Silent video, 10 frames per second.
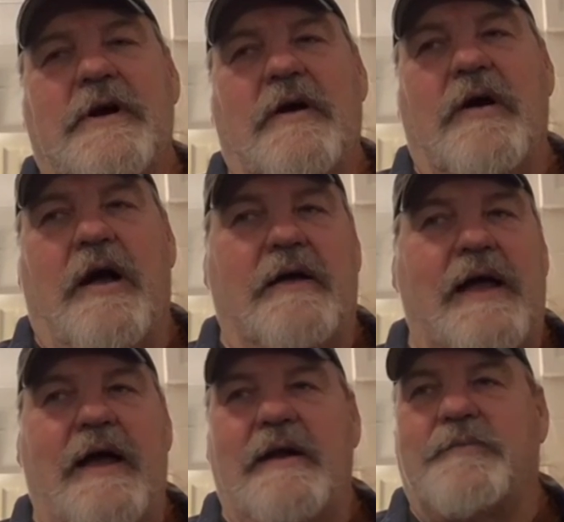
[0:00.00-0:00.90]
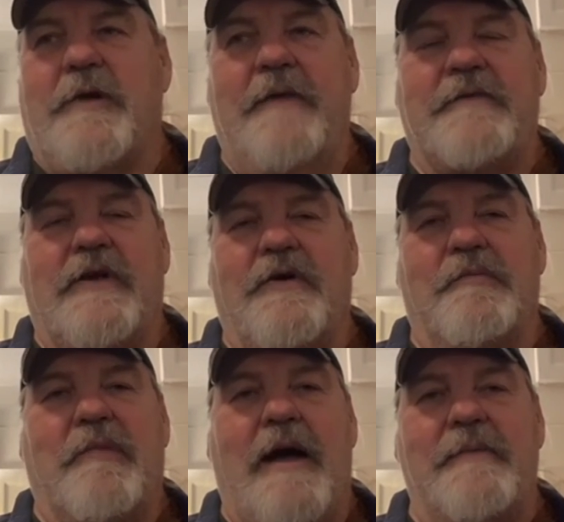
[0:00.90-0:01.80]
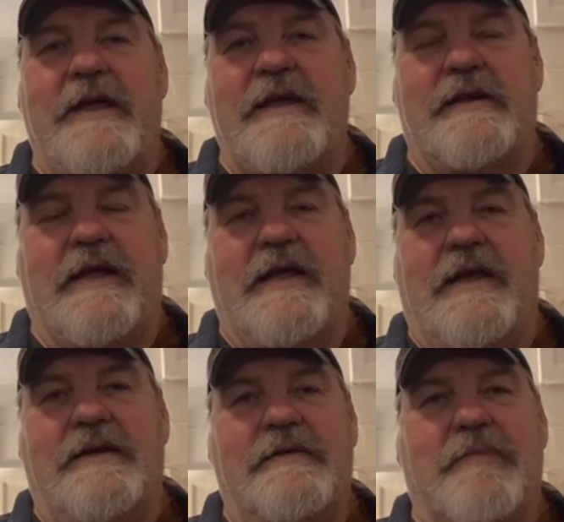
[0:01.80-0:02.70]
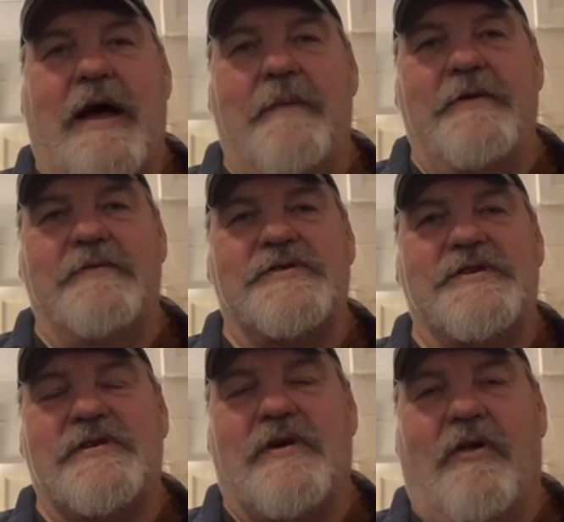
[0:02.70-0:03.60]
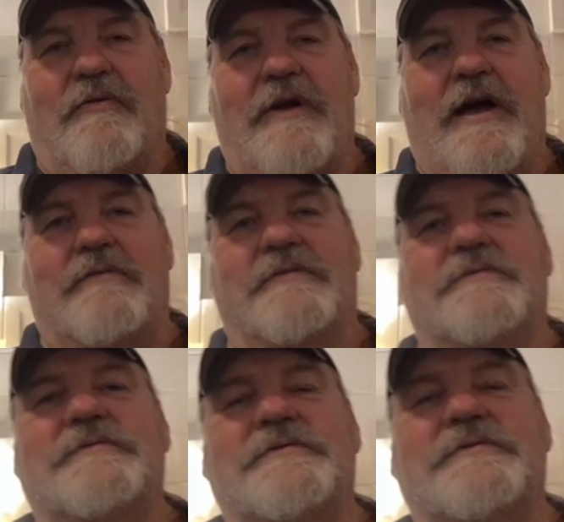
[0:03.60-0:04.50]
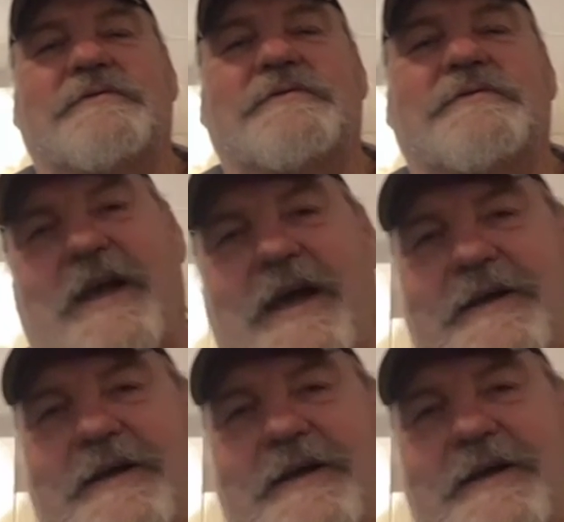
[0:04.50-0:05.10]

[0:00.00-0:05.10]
Well, I probably have to go with Bobby again. Bobby was just all around good guy.